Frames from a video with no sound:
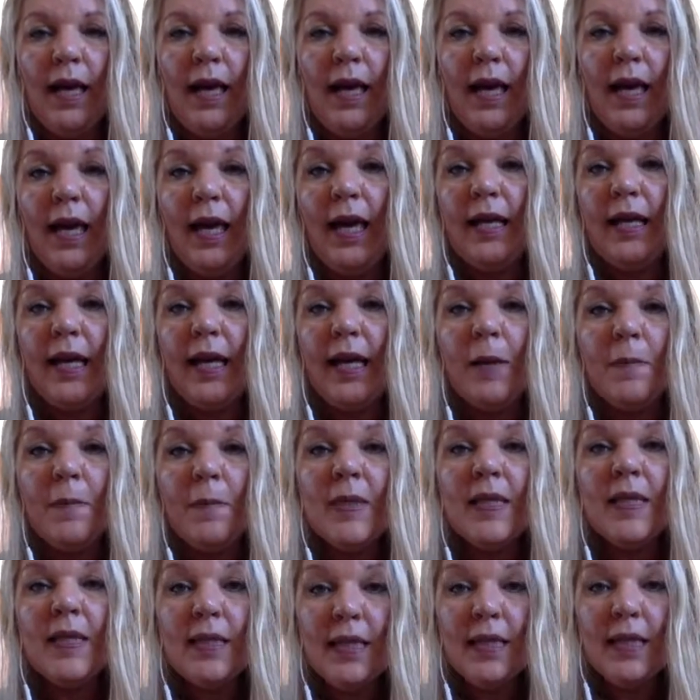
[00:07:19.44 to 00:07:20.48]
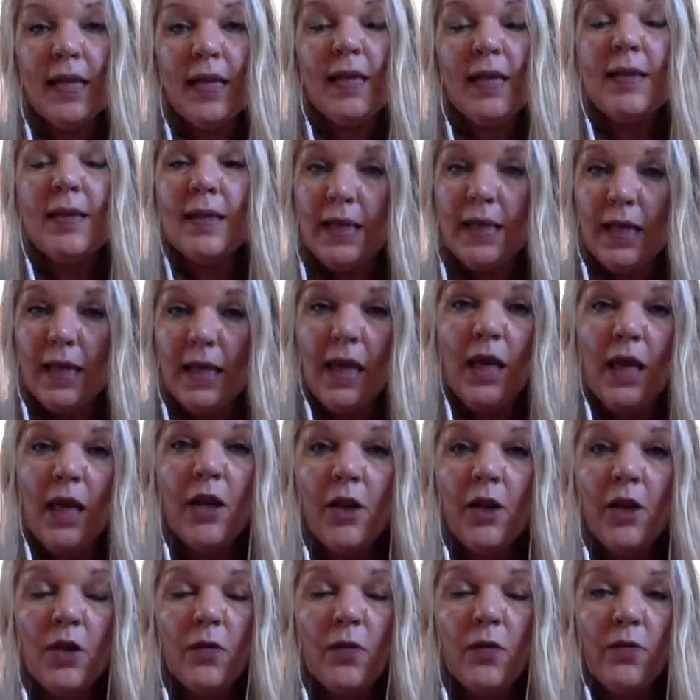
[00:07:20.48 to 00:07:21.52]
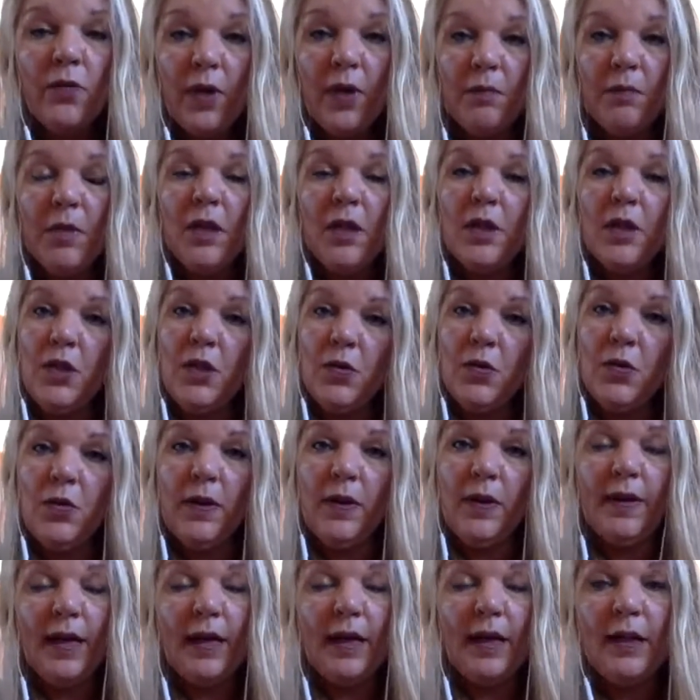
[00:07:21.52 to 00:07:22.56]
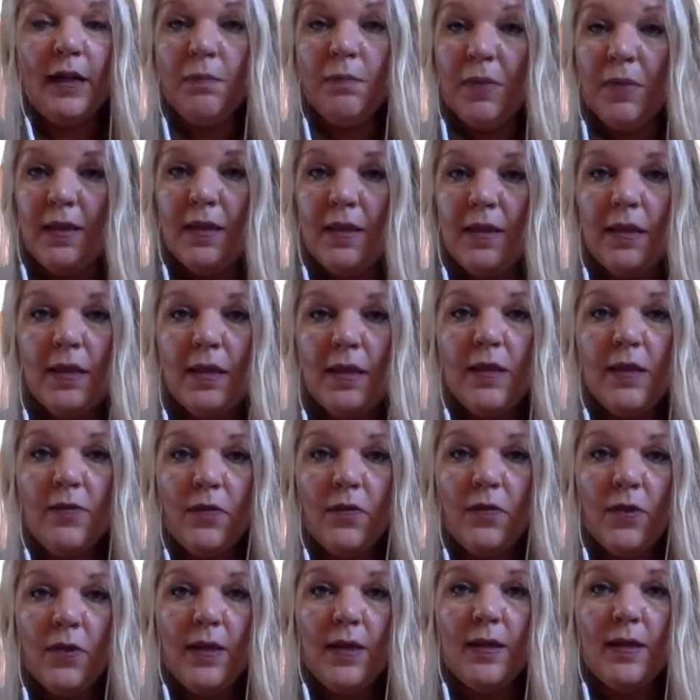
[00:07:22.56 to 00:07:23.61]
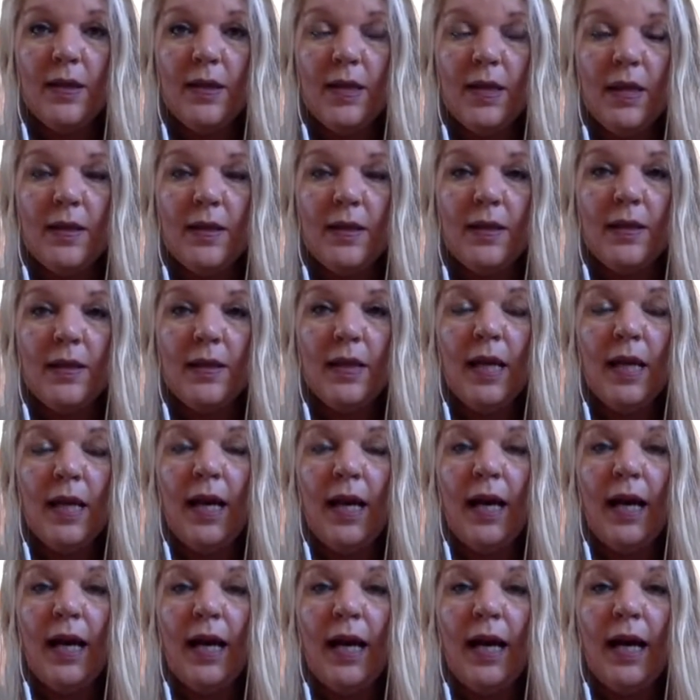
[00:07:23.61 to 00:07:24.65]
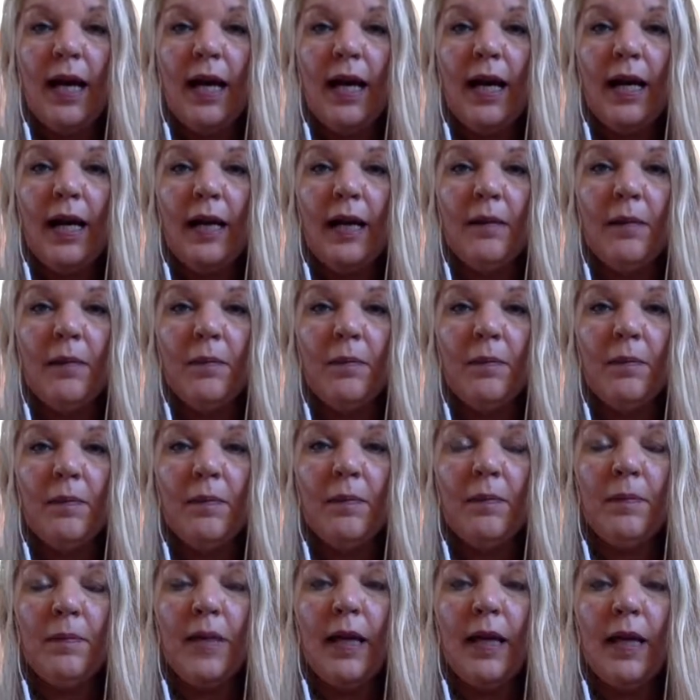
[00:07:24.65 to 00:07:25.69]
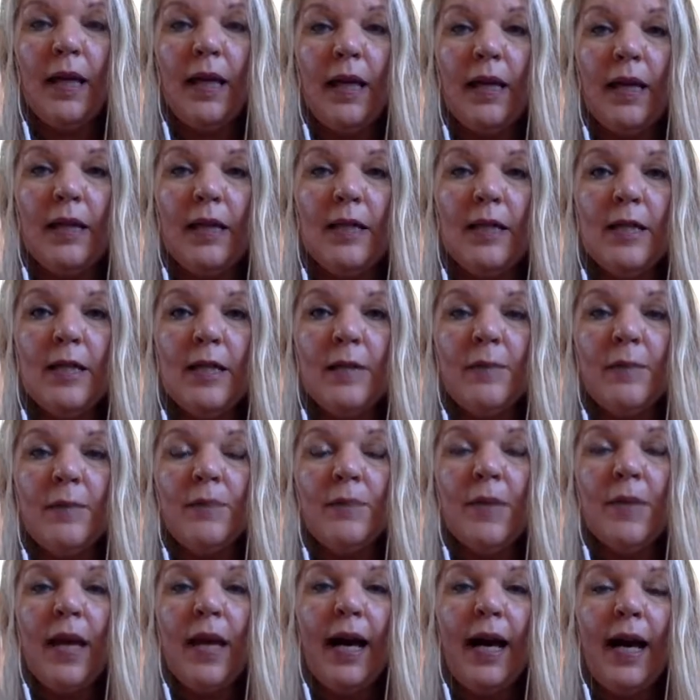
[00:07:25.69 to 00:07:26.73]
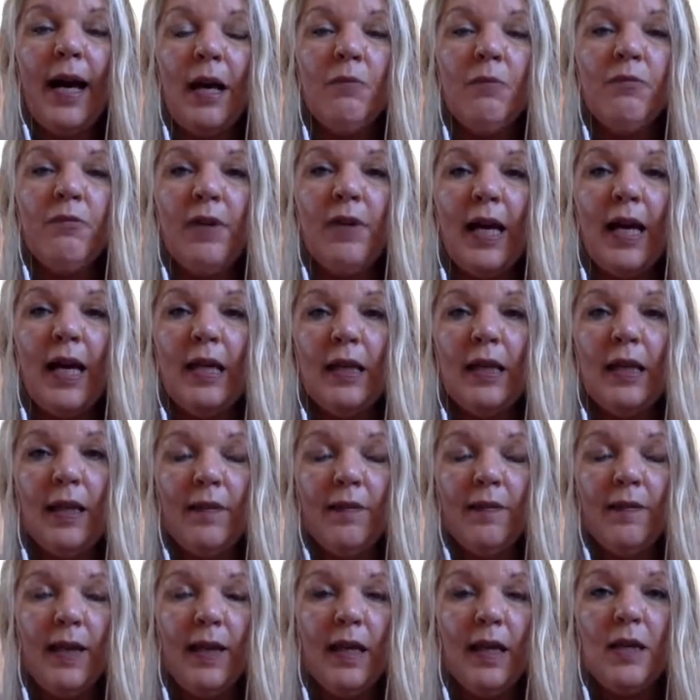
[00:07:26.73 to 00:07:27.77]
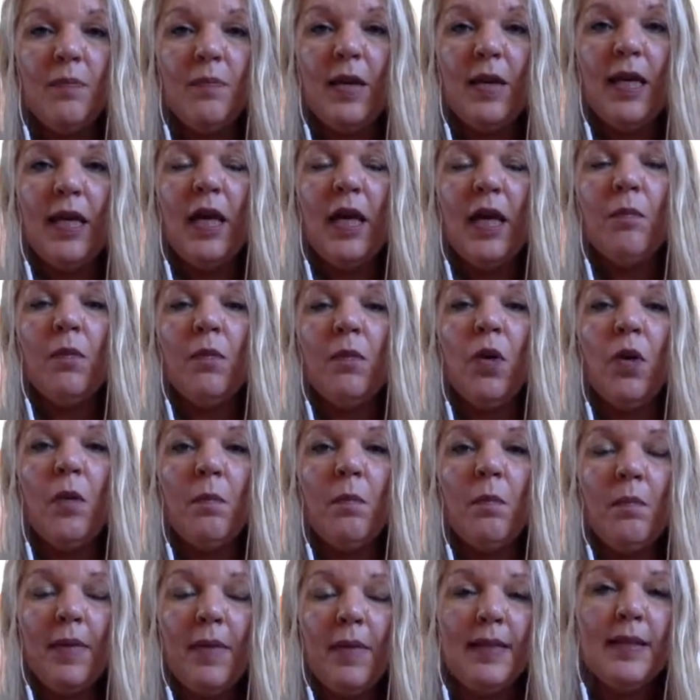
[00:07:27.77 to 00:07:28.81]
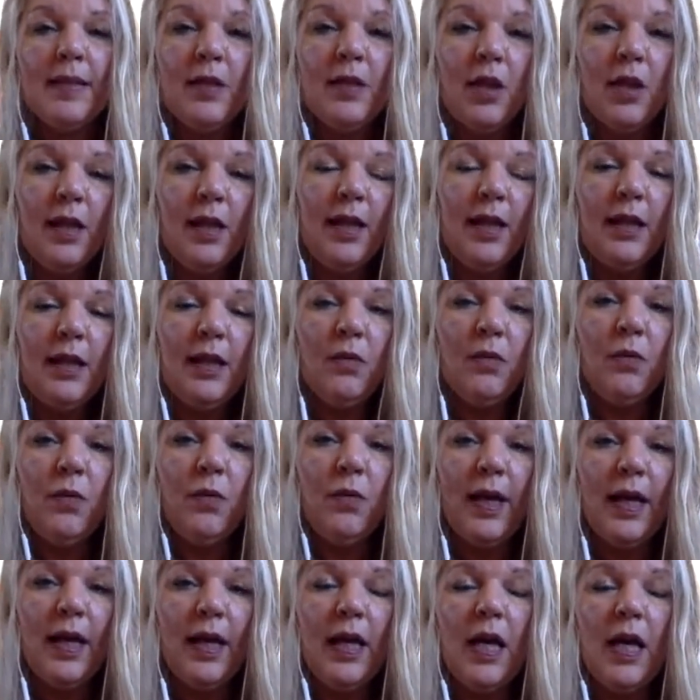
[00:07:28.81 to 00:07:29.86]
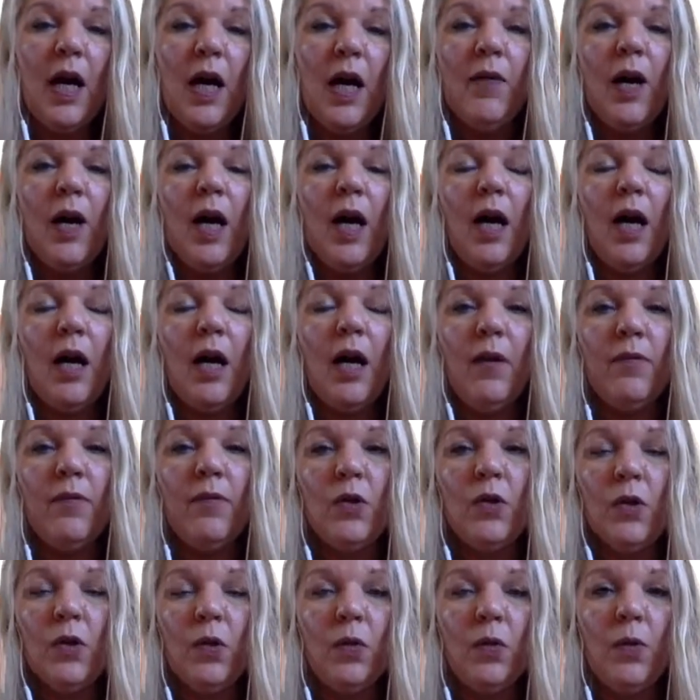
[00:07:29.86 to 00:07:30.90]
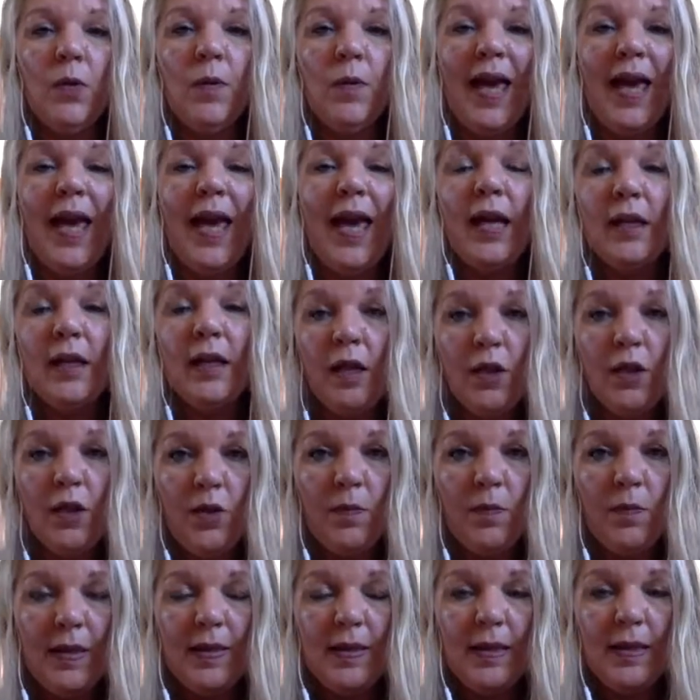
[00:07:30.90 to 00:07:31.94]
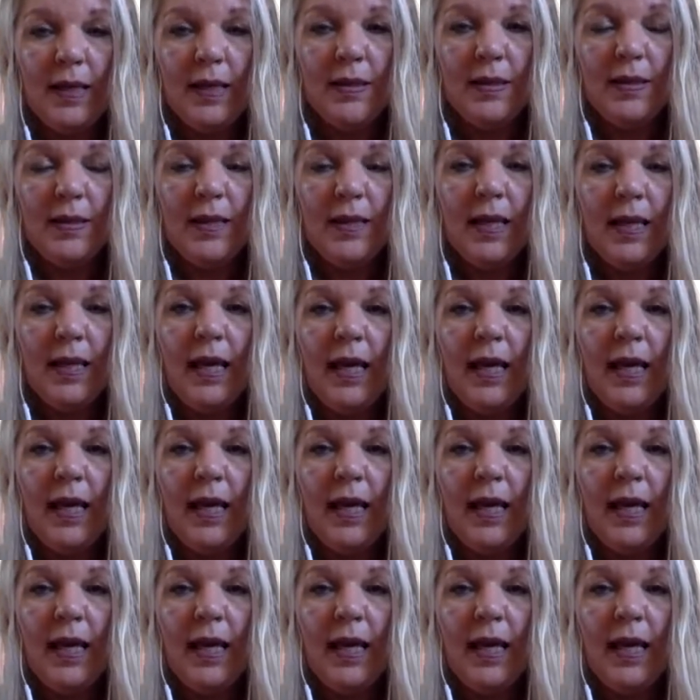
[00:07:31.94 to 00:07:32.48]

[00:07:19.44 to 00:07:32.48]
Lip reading: I'm still seeing a lot of women are doing that in business, for instance. I'm finding that being a more masculine way of how you handle your business.